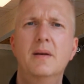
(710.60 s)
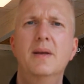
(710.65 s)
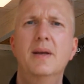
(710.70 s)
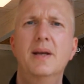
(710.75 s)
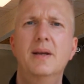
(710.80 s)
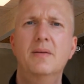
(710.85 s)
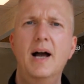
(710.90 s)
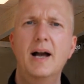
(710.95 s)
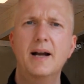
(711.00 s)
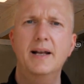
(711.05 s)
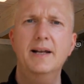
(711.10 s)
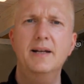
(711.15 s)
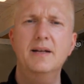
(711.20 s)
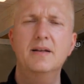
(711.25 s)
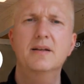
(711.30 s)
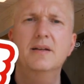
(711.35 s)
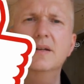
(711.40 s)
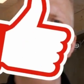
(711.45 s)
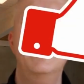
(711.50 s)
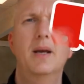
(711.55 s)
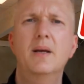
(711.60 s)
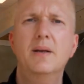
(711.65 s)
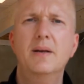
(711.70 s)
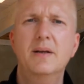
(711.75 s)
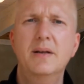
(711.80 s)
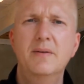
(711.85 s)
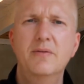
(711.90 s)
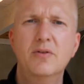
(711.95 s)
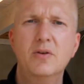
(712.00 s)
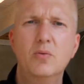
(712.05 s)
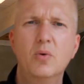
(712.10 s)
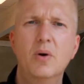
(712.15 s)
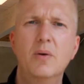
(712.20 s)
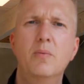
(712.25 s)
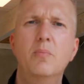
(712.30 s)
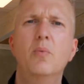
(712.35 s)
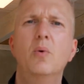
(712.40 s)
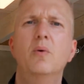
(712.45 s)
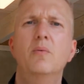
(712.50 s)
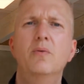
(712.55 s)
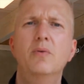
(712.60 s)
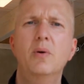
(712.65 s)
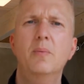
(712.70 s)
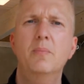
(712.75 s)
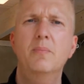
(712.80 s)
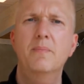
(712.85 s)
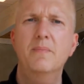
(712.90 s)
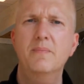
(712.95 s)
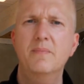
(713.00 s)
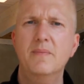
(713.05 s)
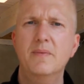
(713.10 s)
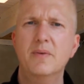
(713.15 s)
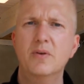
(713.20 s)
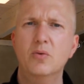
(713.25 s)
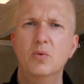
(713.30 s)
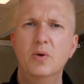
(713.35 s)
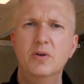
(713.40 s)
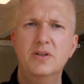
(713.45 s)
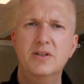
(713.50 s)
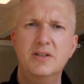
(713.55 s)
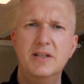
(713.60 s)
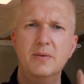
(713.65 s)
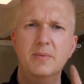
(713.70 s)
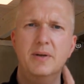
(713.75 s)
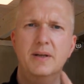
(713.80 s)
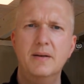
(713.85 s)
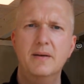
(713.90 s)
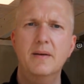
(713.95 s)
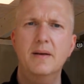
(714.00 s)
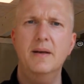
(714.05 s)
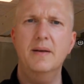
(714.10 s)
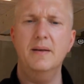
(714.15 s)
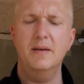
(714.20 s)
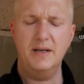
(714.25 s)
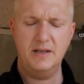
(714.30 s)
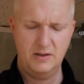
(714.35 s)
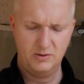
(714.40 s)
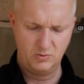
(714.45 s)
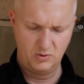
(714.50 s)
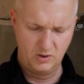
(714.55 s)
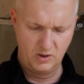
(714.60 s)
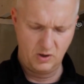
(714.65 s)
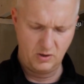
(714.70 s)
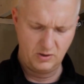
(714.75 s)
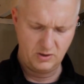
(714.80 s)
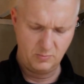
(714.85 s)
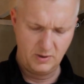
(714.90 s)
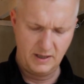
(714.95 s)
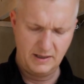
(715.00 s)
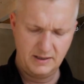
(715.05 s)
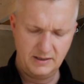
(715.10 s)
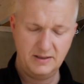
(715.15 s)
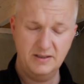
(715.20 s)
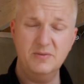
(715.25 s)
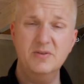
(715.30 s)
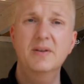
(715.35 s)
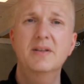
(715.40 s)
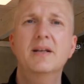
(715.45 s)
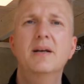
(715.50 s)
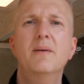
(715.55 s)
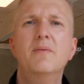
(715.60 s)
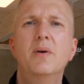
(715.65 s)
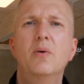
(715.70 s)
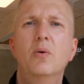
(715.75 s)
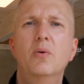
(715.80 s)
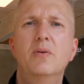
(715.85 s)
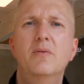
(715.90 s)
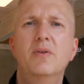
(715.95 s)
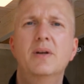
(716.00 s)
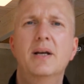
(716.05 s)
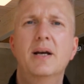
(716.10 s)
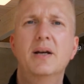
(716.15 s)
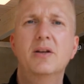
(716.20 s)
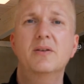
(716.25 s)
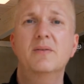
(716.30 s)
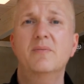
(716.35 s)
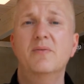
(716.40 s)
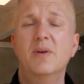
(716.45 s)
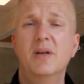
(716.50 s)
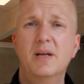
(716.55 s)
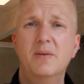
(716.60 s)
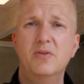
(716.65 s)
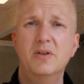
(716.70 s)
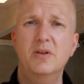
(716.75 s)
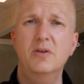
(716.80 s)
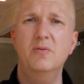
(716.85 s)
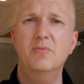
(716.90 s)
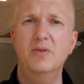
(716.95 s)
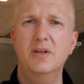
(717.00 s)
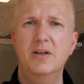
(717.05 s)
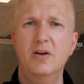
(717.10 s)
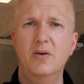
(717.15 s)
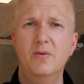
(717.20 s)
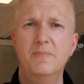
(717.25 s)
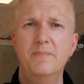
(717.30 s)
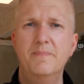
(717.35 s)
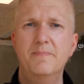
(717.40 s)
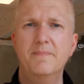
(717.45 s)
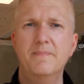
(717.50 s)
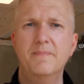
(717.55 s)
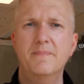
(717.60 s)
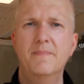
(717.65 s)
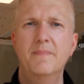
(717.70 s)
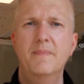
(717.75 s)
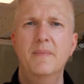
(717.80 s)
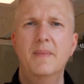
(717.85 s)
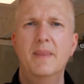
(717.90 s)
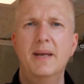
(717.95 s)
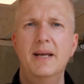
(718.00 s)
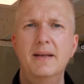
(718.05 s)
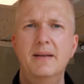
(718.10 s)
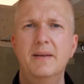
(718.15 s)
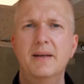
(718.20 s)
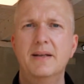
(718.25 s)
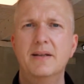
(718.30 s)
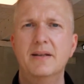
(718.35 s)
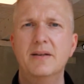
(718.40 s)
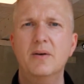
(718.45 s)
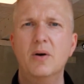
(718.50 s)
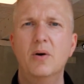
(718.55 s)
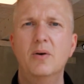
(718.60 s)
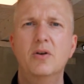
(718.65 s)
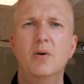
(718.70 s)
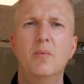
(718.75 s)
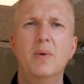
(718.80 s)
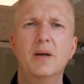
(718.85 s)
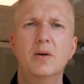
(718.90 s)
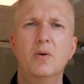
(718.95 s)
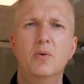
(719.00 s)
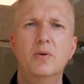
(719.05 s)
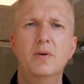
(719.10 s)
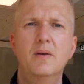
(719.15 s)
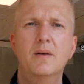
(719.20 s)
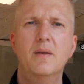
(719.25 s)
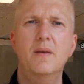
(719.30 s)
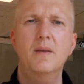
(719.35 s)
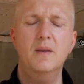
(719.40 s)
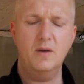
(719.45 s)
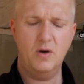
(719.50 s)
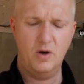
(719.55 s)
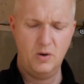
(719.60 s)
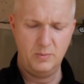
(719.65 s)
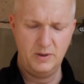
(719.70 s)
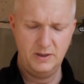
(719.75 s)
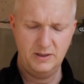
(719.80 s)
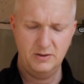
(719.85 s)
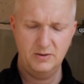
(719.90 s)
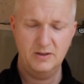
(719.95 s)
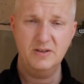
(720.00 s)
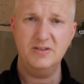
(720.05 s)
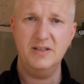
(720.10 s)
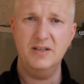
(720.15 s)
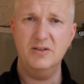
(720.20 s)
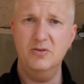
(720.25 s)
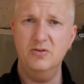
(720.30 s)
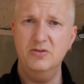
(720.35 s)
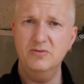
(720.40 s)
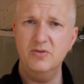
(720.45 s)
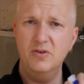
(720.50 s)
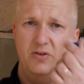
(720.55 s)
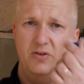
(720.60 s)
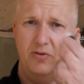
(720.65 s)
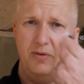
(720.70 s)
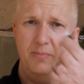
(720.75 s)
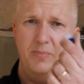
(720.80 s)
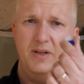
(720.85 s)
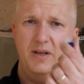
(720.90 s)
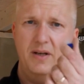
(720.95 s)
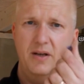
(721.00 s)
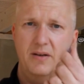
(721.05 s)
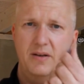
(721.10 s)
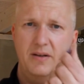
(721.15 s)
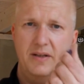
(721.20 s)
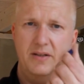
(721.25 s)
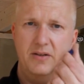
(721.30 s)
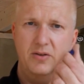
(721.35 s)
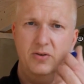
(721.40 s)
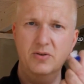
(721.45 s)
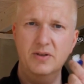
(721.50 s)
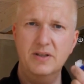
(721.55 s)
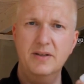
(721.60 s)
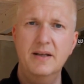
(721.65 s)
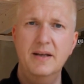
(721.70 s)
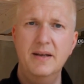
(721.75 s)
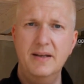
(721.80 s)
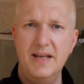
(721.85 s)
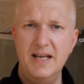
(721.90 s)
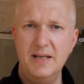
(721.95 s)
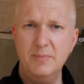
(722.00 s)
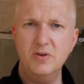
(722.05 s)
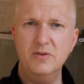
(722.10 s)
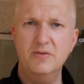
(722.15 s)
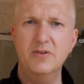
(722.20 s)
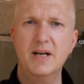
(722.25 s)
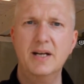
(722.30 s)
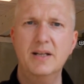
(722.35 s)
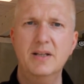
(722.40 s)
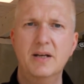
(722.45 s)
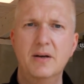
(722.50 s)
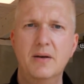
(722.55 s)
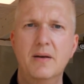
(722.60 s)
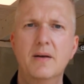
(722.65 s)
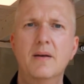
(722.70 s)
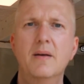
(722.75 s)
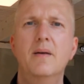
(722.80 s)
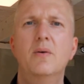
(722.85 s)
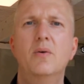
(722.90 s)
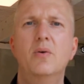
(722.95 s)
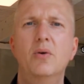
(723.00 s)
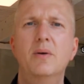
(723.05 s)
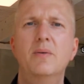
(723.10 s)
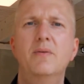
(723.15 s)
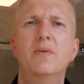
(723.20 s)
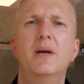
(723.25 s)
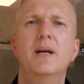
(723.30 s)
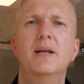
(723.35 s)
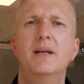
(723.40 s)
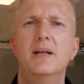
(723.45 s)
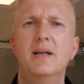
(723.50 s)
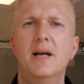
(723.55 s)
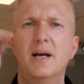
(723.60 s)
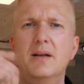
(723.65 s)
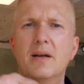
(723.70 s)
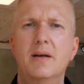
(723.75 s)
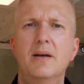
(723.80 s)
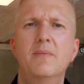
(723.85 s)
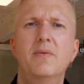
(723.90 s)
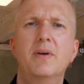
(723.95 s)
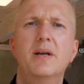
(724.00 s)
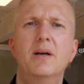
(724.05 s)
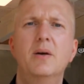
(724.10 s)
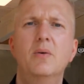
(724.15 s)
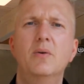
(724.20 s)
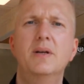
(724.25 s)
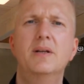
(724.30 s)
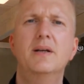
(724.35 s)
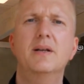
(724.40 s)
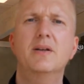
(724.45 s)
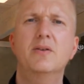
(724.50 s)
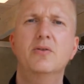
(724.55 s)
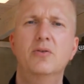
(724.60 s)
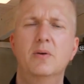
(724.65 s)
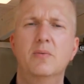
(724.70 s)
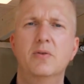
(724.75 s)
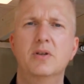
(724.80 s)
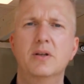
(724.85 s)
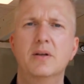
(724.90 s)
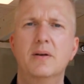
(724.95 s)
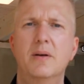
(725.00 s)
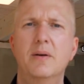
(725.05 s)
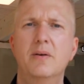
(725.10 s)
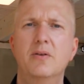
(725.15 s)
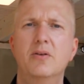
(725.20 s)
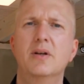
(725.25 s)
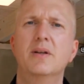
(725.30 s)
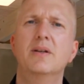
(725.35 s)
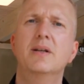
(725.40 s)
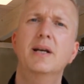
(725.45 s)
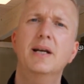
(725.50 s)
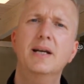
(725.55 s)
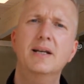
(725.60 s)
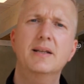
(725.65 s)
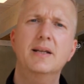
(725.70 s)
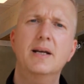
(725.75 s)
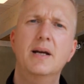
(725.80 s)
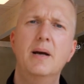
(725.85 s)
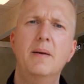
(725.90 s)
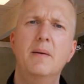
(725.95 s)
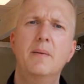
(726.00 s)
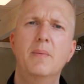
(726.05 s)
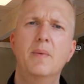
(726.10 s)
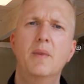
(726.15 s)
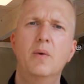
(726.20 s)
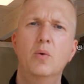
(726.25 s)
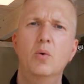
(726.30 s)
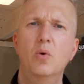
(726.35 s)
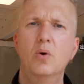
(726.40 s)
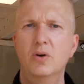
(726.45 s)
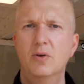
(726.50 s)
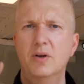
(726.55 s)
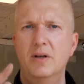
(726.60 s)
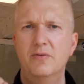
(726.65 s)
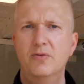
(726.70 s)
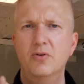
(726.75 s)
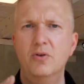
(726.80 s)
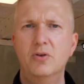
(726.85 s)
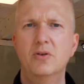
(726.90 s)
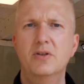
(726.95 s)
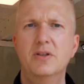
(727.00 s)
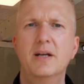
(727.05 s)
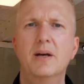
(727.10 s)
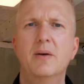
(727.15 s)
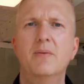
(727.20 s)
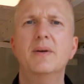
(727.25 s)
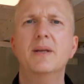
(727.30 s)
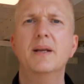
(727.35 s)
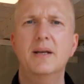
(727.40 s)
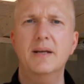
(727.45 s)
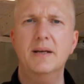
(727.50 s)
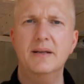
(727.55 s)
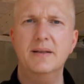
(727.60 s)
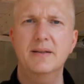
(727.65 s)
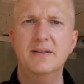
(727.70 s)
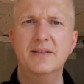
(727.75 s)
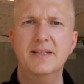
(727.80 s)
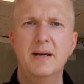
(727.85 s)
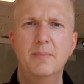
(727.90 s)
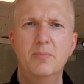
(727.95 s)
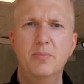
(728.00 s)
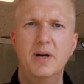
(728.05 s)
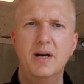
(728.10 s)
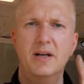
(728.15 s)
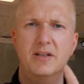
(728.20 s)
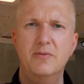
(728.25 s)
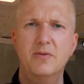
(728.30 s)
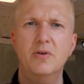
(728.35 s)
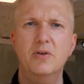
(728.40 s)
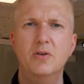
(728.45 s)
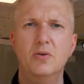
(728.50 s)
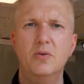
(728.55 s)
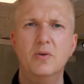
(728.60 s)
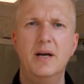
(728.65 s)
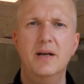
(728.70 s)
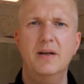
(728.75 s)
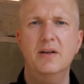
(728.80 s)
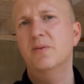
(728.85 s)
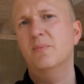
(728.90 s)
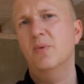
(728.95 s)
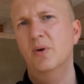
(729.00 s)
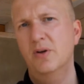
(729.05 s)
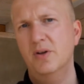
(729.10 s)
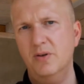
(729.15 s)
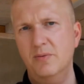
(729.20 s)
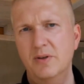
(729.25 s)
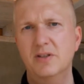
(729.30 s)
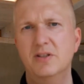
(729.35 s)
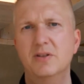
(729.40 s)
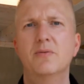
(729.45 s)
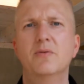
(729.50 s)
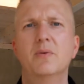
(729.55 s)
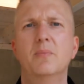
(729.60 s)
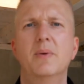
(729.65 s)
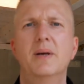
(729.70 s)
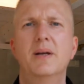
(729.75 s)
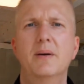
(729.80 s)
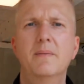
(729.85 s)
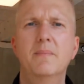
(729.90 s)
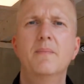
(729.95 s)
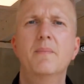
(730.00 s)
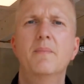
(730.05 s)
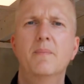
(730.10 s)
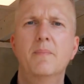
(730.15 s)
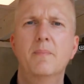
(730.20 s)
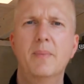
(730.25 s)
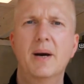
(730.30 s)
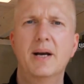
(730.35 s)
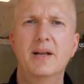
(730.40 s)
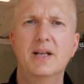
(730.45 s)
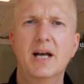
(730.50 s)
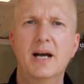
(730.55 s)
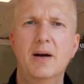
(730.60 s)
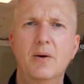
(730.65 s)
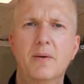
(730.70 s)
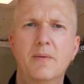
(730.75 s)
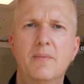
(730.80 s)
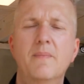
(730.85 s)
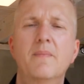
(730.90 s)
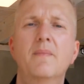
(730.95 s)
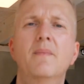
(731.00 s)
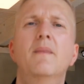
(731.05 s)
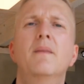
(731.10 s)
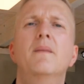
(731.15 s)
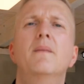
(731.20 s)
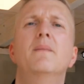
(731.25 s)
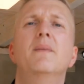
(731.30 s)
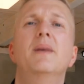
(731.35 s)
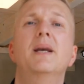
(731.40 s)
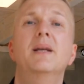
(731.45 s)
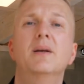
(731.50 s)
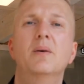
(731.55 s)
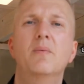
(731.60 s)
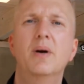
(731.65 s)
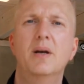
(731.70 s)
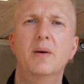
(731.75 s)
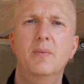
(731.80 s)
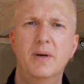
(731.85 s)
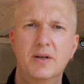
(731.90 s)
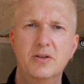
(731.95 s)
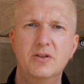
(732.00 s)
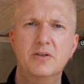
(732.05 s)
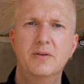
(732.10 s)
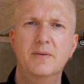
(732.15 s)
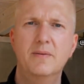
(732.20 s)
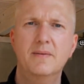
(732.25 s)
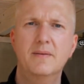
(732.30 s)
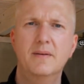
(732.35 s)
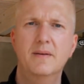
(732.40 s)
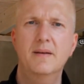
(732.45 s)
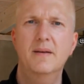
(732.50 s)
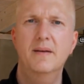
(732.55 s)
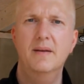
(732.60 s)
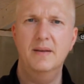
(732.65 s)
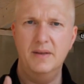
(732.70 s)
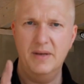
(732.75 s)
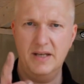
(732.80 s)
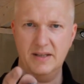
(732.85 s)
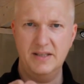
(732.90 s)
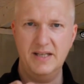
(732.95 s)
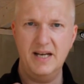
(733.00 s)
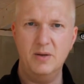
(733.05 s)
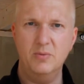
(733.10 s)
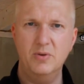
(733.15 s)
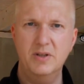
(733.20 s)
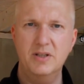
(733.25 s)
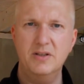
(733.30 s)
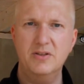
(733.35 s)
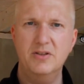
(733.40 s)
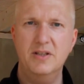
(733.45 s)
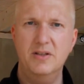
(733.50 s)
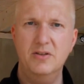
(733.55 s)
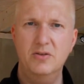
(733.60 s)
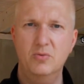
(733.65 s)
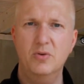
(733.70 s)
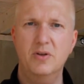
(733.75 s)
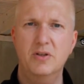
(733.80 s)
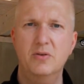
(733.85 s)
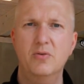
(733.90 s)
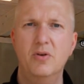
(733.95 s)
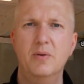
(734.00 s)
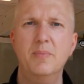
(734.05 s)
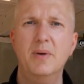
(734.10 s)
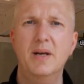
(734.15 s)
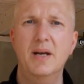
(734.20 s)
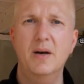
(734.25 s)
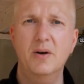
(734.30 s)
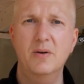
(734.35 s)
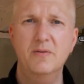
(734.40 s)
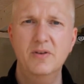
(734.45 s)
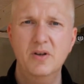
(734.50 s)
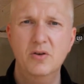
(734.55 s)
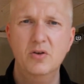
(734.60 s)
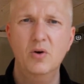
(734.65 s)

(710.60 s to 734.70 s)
click the subscribe button if you want more from, you want to see me. Then you will automatically receive a notification for every new video. At this, also my note, all materials I use the repair, including the cable finder, you can find it under the video in the description. Just click there Order it for yourselves. Same price for you and a small commission for me, my channel. Thank you very much. And now we continue with the repair of the